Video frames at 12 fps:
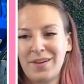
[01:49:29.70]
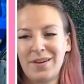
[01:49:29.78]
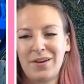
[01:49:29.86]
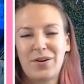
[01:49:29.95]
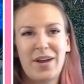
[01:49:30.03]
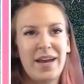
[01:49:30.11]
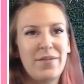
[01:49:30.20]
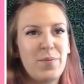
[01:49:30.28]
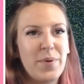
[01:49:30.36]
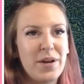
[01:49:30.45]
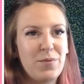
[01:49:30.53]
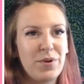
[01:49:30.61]
Okay,
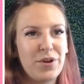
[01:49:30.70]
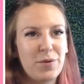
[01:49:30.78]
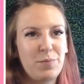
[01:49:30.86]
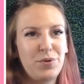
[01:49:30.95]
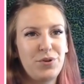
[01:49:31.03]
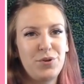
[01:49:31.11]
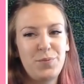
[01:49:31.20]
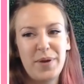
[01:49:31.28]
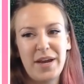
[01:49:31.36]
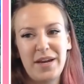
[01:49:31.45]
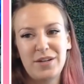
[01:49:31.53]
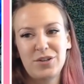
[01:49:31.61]
everybody, with our blue
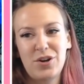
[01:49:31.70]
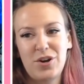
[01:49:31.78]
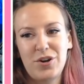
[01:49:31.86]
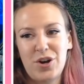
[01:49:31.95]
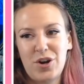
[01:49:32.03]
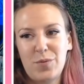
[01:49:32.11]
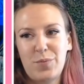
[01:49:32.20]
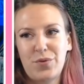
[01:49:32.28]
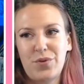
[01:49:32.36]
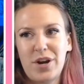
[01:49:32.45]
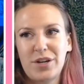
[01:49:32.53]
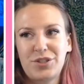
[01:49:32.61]
paint on our
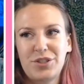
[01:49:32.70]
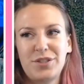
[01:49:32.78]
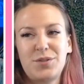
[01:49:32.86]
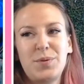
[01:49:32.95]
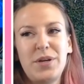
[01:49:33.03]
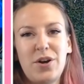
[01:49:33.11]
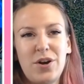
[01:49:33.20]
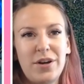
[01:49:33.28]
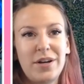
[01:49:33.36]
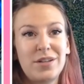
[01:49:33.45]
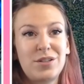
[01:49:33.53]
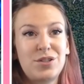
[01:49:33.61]
brushes, we are
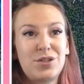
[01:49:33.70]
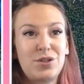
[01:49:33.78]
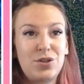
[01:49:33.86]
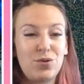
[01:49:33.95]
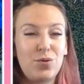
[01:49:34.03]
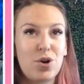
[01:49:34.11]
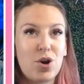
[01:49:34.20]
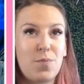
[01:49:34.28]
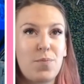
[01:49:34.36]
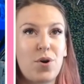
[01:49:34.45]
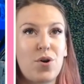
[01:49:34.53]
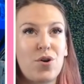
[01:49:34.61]
going to do her
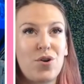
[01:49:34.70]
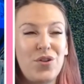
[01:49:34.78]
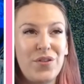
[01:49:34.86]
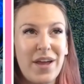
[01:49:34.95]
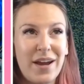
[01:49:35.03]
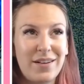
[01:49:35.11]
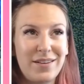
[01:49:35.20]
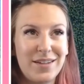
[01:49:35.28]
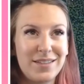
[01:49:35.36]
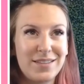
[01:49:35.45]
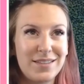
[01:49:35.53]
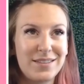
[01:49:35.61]
pearl
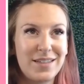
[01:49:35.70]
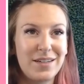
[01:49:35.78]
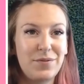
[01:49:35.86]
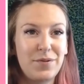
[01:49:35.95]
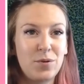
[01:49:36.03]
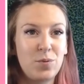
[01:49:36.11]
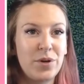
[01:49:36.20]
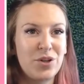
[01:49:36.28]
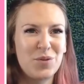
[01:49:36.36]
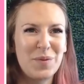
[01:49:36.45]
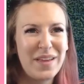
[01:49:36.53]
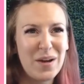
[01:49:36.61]
necklace. It's going to feel weird. You're
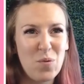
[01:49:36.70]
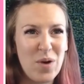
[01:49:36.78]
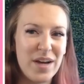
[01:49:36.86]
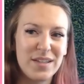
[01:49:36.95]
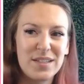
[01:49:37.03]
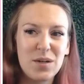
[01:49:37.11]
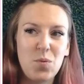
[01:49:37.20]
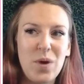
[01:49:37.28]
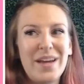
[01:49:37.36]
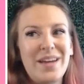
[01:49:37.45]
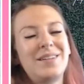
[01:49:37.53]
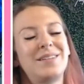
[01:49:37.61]
going to be like, why isn't it
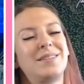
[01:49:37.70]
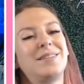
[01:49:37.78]
white?